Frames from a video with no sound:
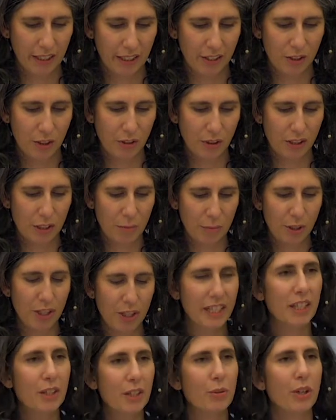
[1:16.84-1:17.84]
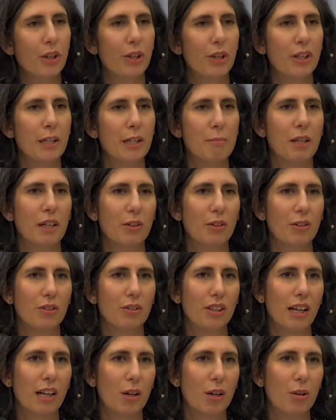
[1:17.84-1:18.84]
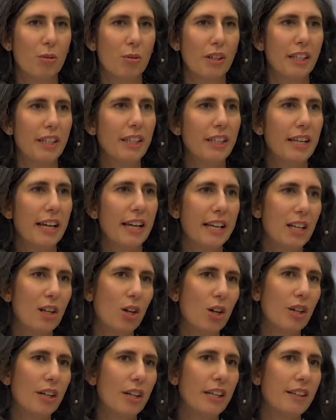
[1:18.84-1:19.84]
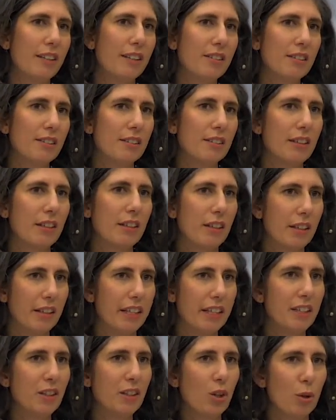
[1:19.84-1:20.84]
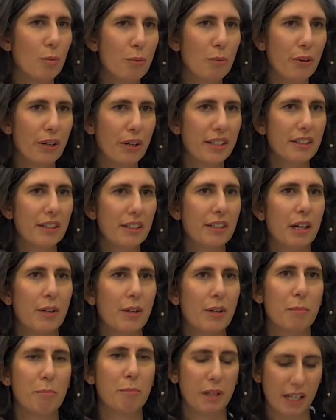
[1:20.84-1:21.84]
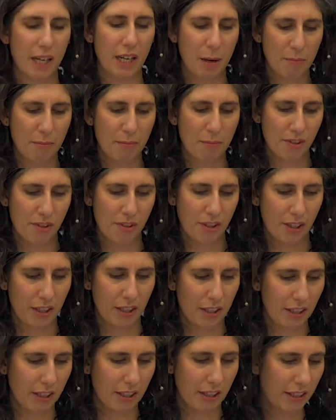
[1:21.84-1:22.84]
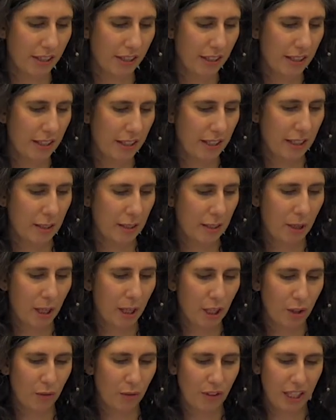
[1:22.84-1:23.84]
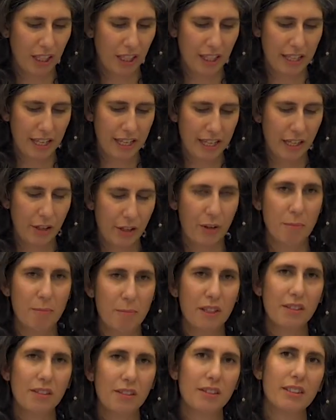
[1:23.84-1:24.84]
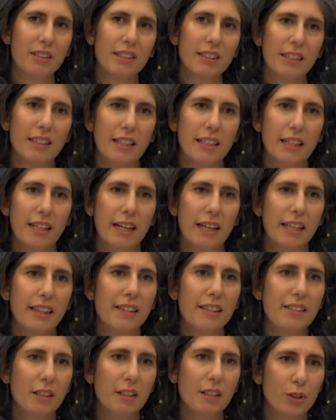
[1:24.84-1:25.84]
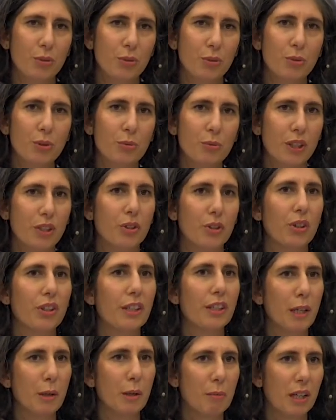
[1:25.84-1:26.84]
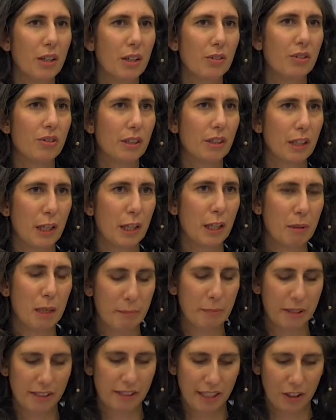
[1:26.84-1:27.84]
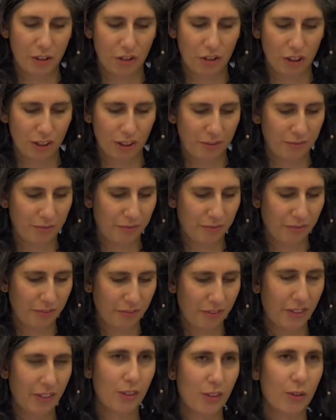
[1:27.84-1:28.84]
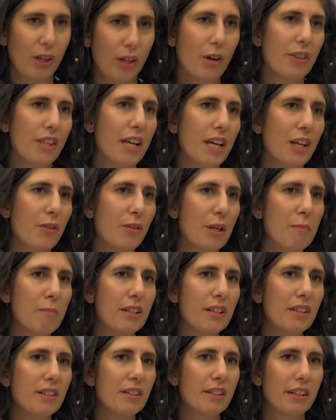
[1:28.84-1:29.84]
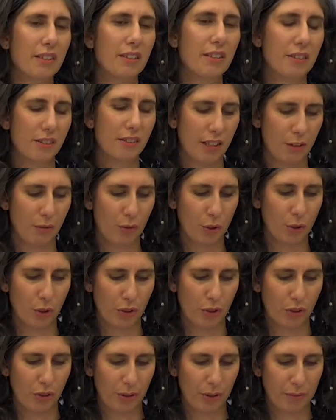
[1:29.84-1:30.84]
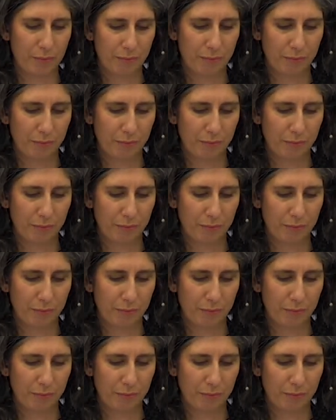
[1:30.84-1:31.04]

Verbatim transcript: So this morning you heard about how EEA law is uh, incorporated, how it becomes uh, part of the EEA agreement. And this afternoon we're talking about implementation so how the agreement is enforced.